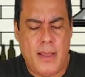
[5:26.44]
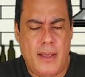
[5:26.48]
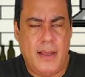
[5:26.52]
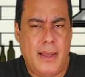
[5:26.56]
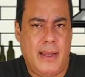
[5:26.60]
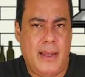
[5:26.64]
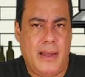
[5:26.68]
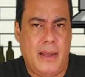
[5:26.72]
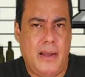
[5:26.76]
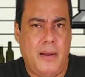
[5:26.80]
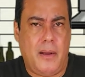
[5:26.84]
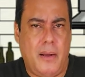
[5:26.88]

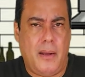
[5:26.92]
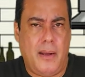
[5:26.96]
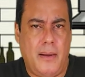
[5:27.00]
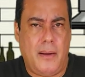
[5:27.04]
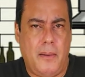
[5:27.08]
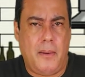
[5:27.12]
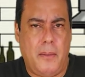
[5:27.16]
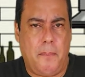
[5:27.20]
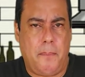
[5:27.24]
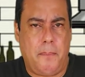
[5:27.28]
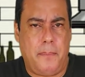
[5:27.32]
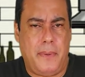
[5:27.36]

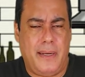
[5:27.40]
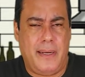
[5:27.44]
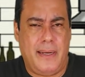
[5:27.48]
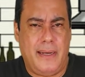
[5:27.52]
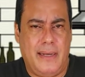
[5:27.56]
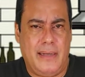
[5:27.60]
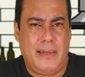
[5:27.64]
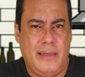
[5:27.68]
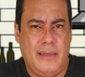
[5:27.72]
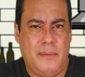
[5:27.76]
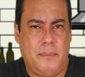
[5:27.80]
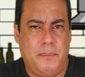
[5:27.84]
uh,
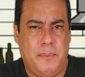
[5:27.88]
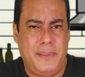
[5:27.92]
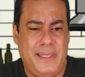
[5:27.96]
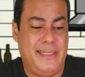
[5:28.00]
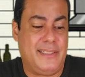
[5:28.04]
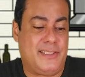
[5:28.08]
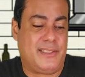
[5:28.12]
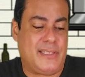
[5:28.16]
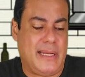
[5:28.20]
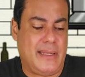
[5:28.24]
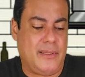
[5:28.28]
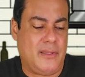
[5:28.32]
uh,
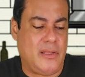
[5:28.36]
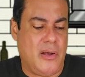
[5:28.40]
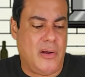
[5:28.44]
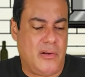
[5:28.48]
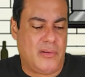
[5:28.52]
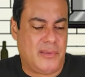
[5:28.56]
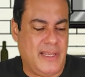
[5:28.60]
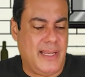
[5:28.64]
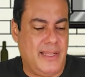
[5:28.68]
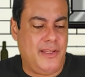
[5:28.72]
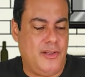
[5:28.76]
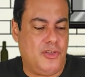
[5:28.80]
pizza
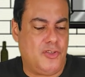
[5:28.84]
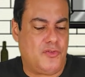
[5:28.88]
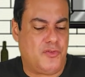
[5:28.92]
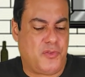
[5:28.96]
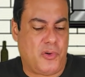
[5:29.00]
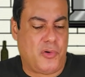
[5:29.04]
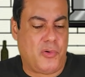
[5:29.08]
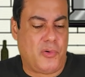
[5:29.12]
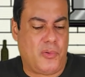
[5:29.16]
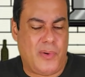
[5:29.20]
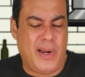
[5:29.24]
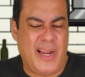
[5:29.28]
dog they use
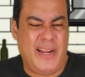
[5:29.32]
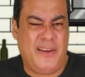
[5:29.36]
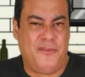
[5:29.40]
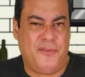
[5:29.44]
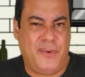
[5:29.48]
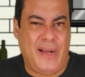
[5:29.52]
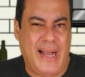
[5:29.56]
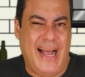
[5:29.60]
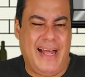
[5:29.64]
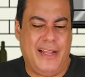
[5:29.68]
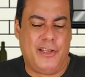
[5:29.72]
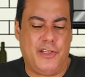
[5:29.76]
for great
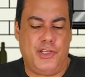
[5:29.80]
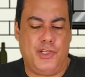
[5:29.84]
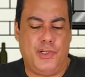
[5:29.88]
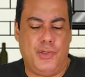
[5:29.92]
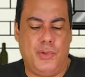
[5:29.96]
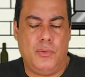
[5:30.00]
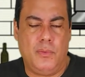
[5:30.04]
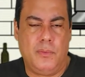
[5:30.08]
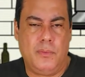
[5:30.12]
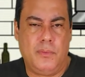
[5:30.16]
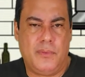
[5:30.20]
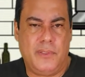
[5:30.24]

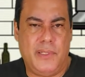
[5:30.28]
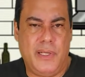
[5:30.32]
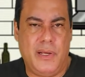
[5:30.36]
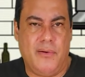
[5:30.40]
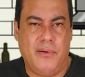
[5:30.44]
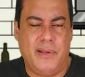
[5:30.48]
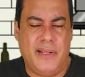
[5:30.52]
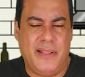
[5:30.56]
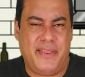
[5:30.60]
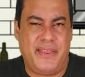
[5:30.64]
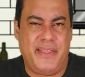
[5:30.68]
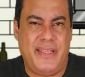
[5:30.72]
value. The
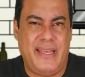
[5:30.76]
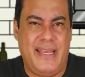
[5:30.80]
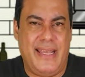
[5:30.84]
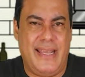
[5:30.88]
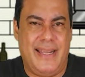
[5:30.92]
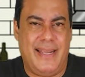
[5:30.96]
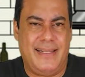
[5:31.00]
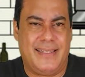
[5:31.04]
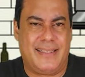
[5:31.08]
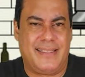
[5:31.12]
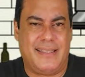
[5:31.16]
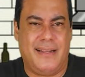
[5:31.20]
only
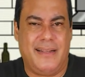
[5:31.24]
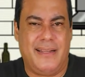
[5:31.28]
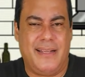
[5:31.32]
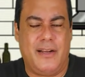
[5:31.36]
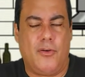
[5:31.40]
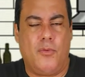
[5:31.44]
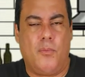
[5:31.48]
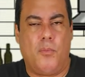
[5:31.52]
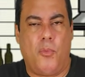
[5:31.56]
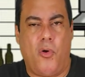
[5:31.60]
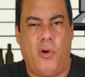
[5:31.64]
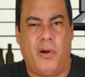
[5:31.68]
thing is a
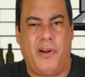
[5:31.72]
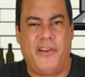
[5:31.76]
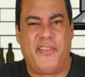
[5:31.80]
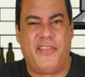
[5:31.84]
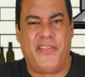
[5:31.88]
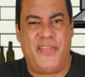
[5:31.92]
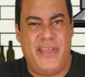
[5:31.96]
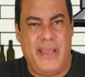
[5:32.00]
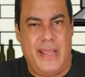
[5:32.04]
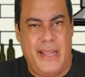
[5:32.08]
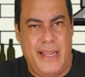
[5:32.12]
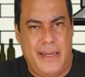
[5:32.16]
little more
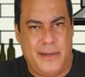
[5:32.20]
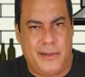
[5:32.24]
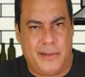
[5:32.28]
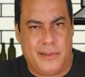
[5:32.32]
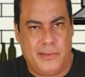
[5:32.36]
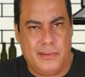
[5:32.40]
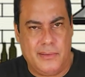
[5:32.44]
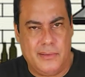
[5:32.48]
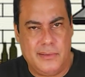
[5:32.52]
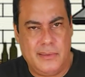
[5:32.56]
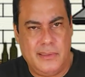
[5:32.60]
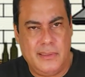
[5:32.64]

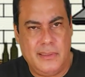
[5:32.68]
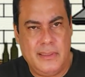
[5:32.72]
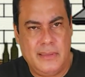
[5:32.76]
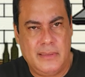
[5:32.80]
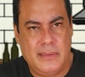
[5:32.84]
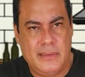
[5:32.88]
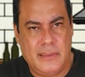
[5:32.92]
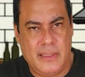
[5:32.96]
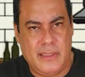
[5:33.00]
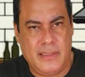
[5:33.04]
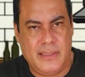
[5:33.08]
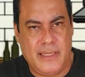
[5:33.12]
thinner
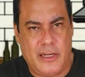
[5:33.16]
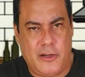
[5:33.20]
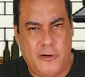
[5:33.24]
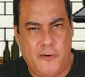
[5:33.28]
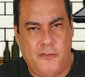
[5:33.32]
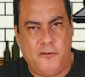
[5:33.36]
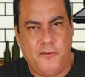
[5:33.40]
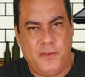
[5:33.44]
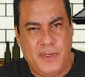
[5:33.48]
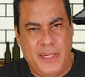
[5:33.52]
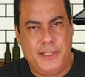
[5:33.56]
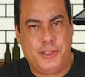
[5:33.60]
than the
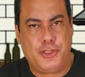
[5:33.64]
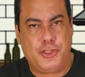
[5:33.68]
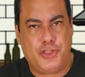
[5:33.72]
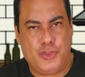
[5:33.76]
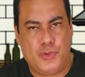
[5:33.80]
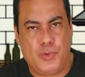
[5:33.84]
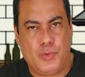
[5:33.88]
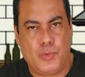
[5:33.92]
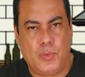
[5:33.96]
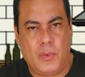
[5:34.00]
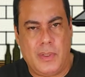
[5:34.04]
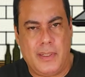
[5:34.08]

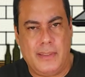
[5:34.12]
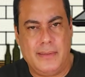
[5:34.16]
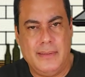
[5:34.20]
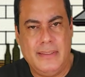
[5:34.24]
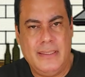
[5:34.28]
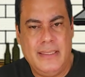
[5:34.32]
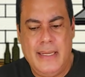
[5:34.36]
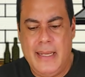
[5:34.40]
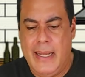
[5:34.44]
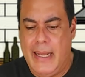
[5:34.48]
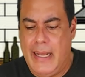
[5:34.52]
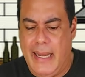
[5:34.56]
conventional one.
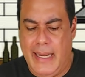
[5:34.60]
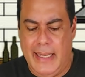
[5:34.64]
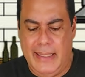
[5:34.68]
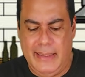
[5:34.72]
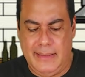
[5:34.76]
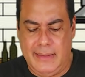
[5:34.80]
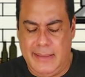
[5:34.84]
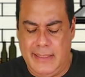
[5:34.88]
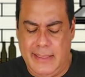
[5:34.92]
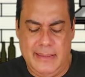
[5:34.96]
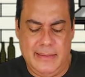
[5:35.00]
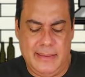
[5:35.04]

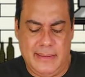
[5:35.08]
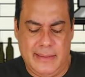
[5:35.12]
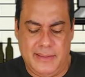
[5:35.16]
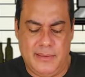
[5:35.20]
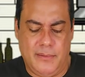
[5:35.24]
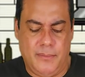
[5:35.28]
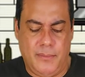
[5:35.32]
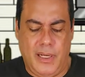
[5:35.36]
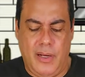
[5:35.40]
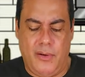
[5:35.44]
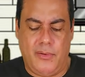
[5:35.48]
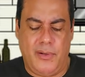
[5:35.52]
I think that's
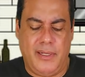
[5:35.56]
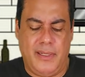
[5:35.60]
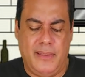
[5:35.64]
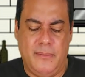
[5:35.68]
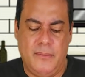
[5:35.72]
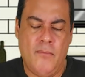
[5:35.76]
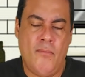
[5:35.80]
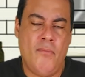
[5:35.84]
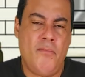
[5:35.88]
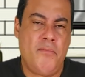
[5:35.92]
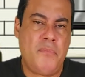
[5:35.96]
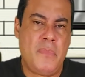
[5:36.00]
about
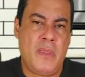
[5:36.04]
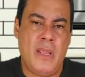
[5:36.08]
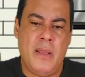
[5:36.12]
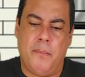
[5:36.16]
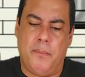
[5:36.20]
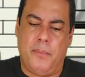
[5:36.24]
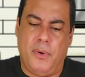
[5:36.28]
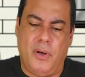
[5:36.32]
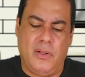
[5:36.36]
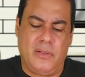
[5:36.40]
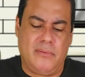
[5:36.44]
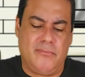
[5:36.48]
it.
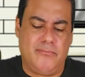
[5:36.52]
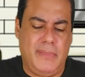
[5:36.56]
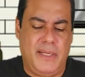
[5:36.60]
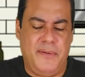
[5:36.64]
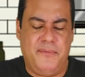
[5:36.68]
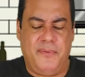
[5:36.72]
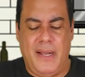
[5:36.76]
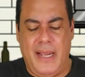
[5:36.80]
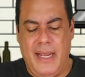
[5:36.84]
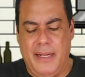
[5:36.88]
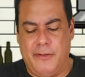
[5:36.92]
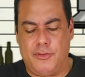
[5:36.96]
But
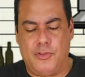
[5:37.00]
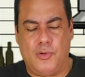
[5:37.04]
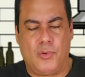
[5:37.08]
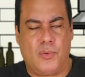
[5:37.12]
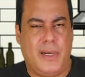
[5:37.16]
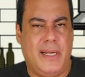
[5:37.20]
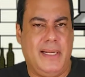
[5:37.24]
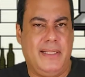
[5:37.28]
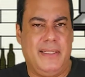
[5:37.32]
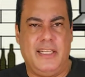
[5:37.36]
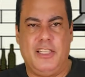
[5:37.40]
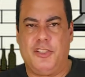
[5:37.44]
if I have to
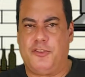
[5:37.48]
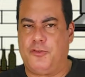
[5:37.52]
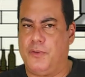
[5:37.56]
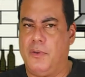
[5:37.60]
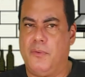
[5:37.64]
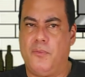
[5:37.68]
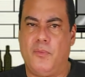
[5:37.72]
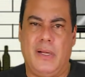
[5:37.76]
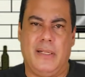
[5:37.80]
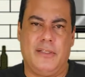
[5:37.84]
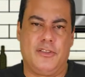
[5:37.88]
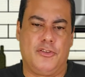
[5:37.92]
rate this
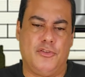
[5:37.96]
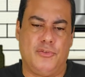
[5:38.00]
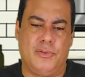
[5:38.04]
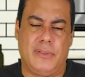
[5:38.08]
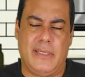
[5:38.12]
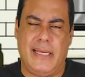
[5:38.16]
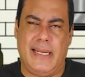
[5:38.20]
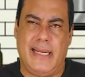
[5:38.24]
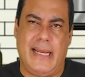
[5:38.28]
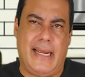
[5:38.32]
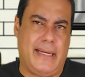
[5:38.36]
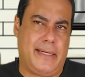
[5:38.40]
from 1 to
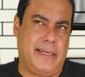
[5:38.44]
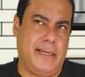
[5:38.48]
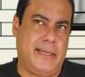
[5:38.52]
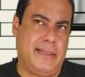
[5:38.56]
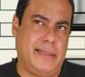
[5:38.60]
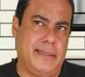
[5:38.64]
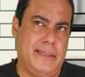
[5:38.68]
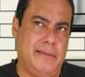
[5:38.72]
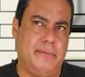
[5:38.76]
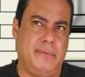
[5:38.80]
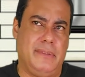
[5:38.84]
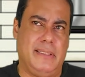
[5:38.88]
10, I
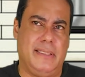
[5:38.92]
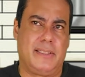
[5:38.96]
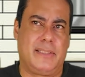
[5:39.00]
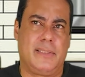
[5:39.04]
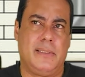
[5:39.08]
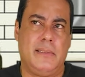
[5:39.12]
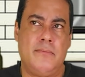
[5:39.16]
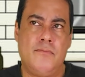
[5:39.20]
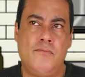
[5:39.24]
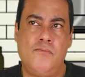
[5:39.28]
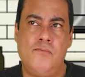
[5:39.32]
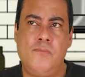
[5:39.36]
can give
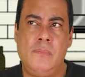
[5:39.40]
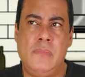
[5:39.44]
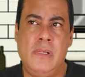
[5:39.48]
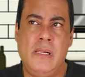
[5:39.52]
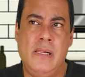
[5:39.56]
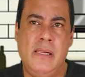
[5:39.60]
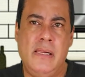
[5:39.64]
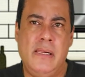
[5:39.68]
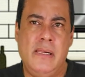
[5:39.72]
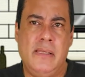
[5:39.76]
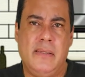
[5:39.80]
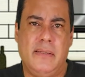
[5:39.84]
this,
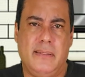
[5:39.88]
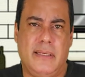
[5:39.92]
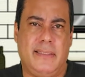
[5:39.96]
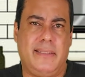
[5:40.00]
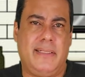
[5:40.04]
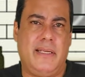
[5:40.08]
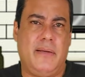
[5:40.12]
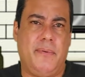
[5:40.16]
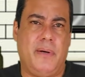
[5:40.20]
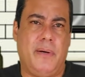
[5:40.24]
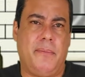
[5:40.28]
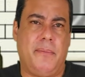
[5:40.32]

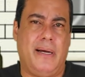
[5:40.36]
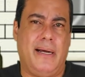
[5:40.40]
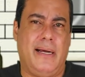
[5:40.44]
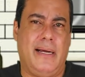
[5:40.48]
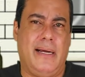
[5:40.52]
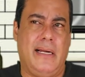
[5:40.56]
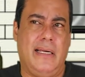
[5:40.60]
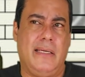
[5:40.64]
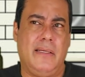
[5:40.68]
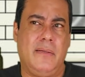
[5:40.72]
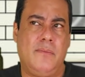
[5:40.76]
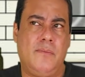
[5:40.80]
let's give them
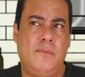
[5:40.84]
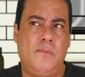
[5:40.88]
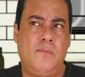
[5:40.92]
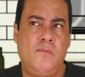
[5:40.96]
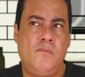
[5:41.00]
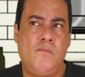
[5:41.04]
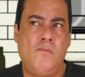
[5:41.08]
a,